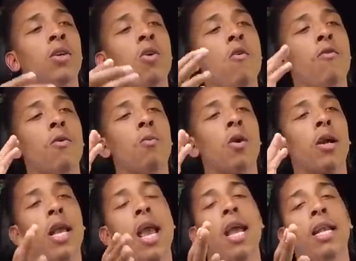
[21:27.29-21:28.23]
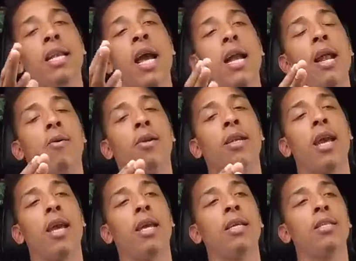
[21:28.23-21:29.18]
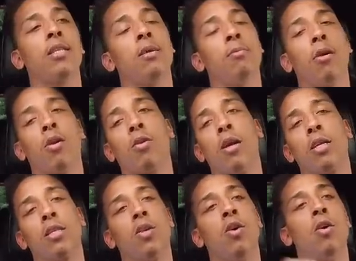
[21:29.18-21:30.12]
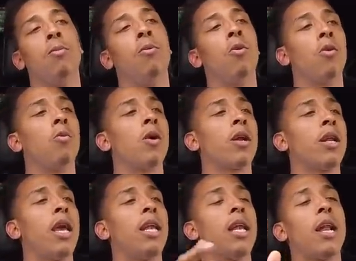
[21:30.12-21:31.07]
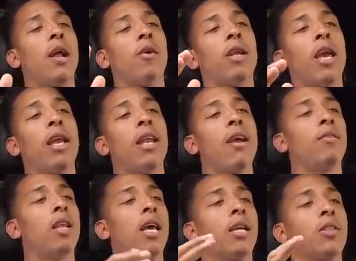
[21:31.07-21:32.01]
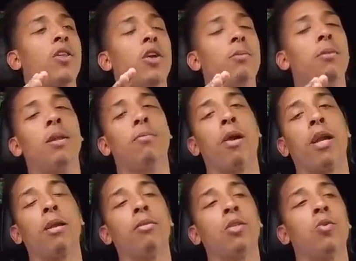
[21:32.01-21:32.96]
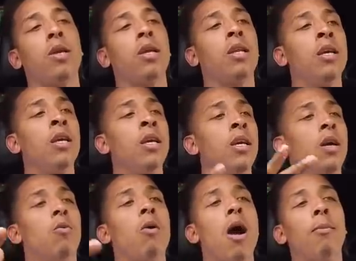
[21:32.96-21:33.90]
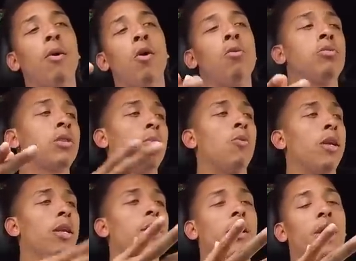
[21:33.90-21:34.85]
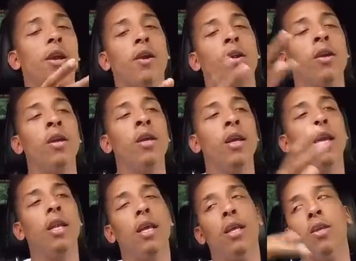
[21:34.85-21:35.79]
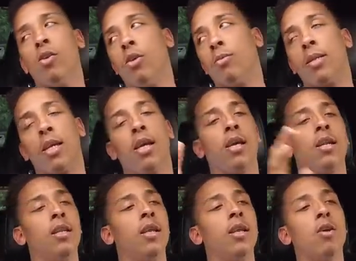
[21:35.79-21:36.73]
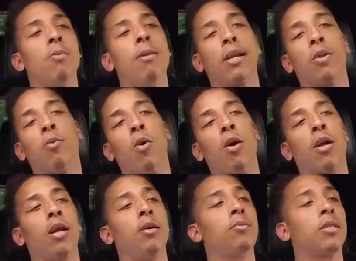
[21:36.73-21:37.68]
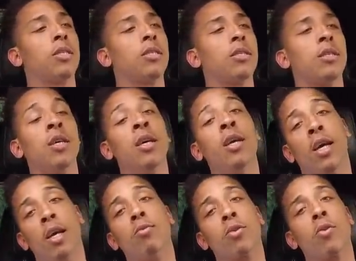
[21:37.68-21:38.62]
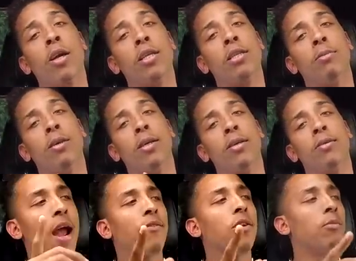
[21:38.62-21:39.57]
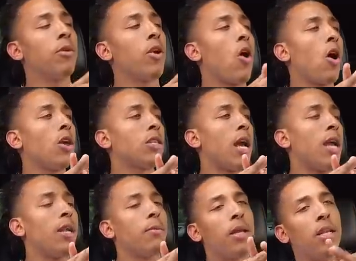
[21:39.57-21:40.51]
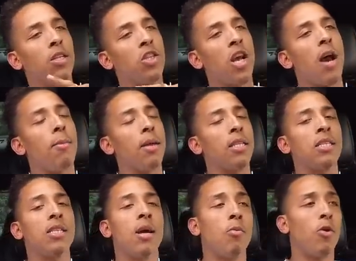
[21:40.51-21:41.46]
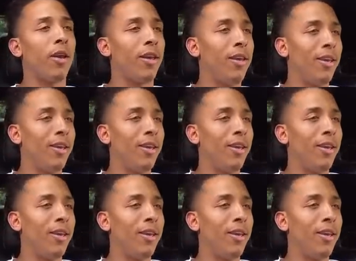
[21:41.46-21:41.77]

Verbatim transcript: go from working an eight nine hour day to burglarizing a home, or working an eight nine hour day and having like a thirty minute break in between, rob a home somewhere near there, and then you know what I'm saying, then go back to work. It was it was crazy, man. After Menards, I ended up getting a job at Subway.